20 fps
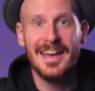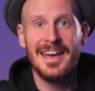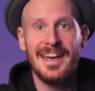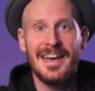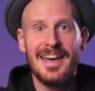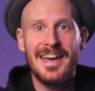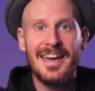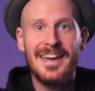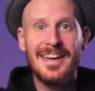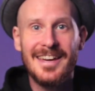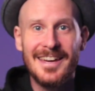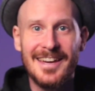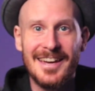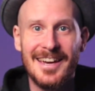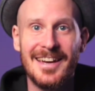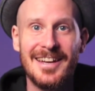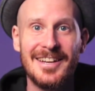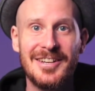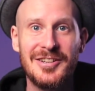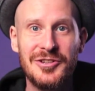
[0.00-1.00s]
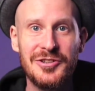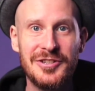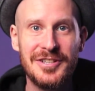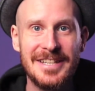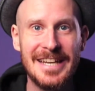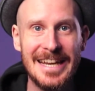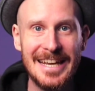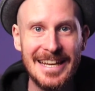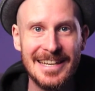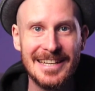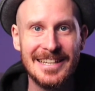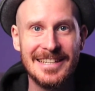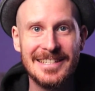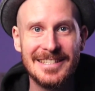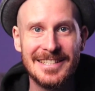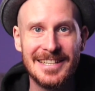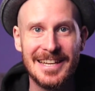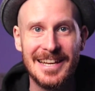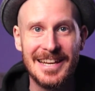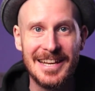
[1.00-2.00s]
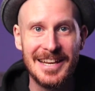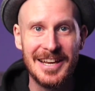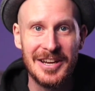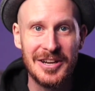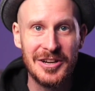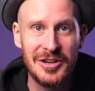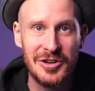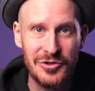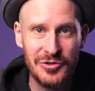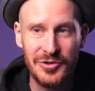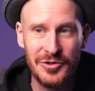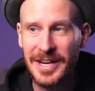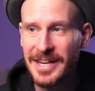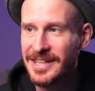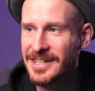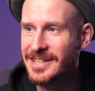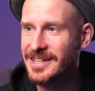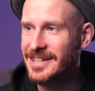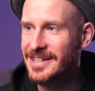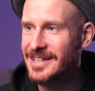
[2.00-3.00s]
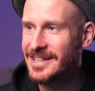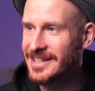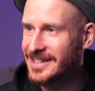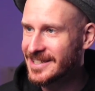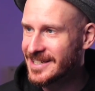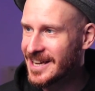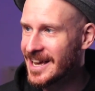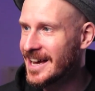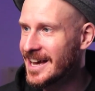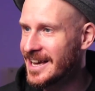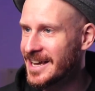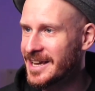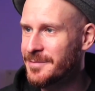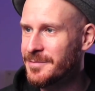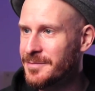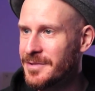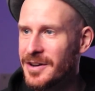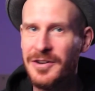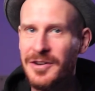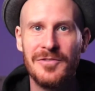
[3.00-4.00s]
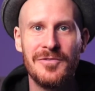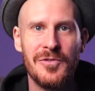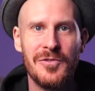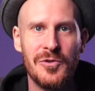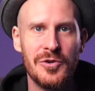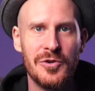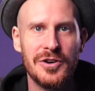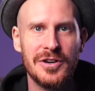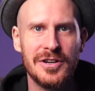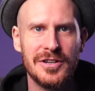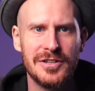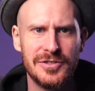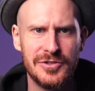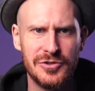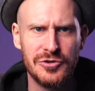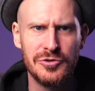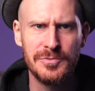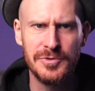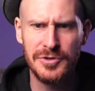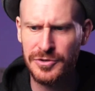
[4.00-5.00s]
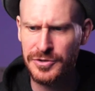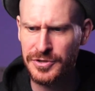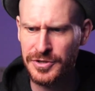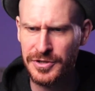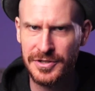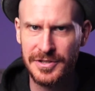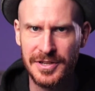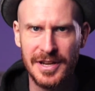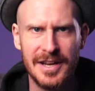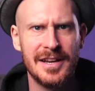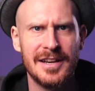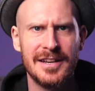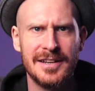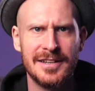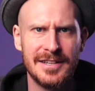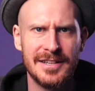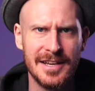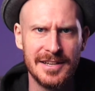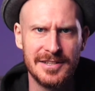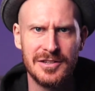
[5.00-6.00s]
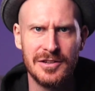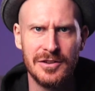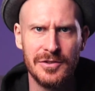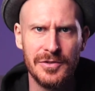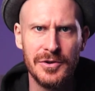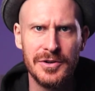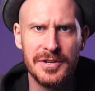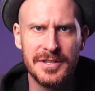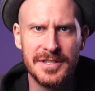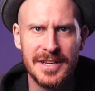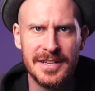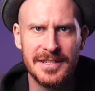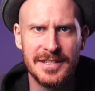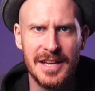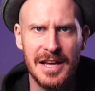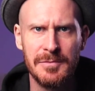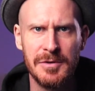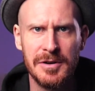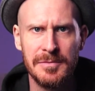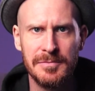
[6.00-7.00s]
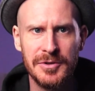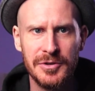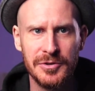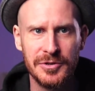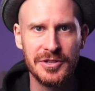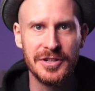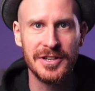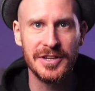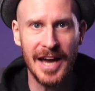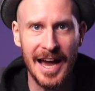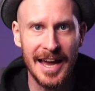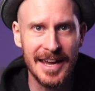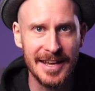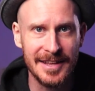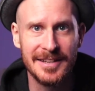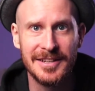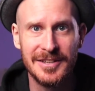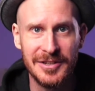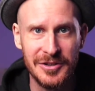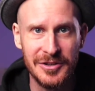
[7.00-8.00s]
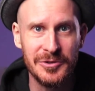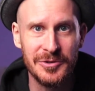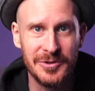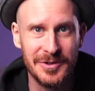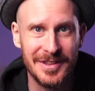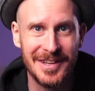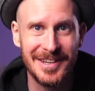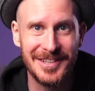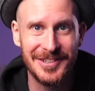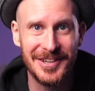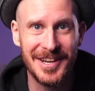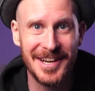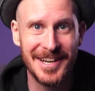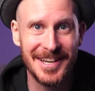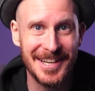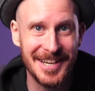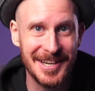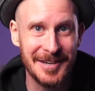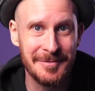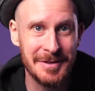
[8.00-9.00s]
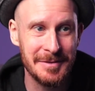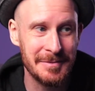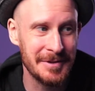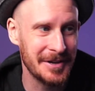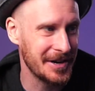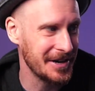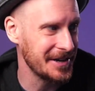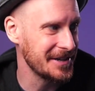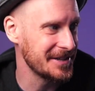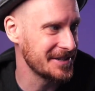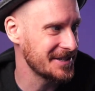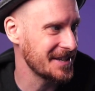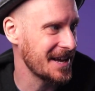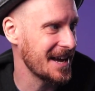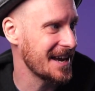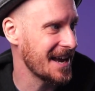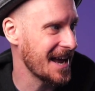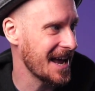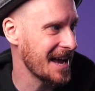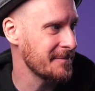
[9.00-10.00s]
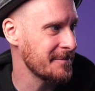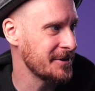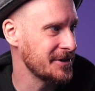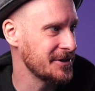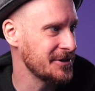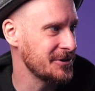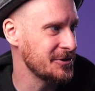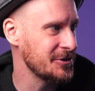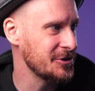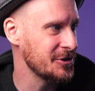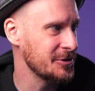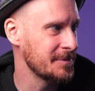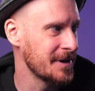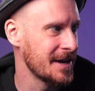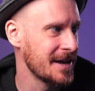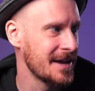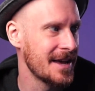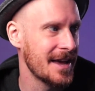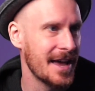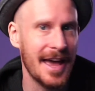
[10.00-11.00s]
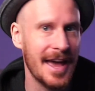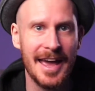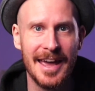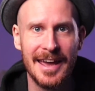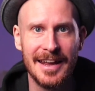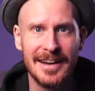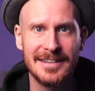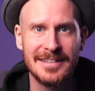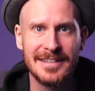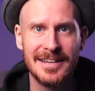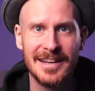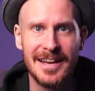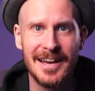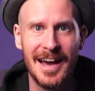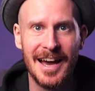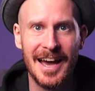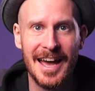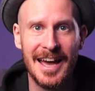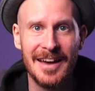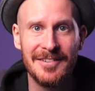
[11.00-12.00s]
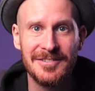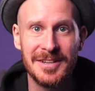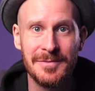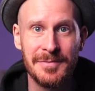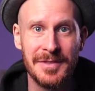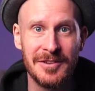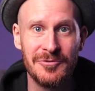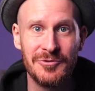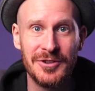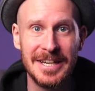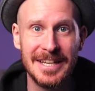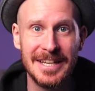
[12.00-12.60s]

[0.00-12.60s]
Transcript: Hey, today is a great time for Zoom users. And yes, although it says I'm on mute, I know that you can hear me because I am on YouTube and I have something really